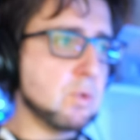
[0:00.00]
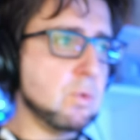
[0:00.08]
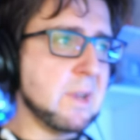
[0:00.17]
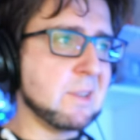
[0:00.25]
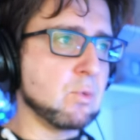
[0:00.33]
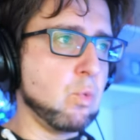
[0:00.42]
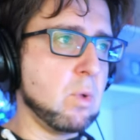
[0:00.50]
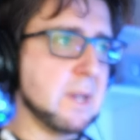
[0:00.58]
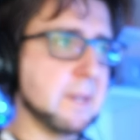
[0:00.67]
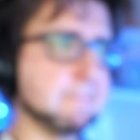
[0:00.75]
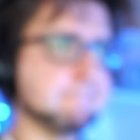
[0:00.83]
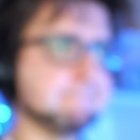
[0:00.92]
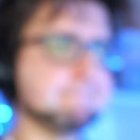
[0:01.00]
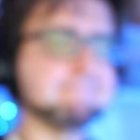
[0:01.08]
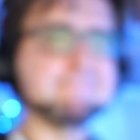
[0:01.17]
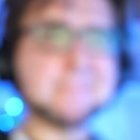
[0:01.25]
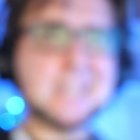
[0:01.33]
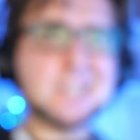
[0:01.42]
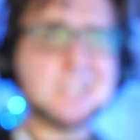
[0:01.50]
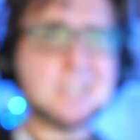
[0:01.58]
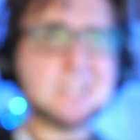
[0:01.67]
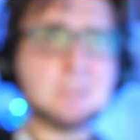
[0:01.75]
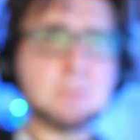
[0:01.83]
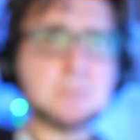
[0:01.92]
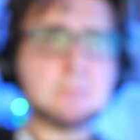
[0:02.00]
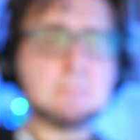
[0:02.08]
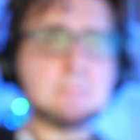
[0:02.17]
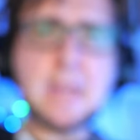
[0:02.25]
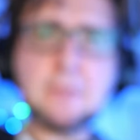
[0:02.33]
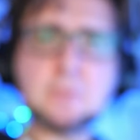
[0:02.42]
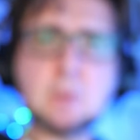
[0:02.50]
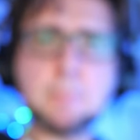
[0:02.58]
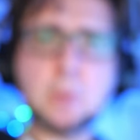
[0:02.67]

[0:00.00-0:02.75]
2 and 1. It just looks... I have to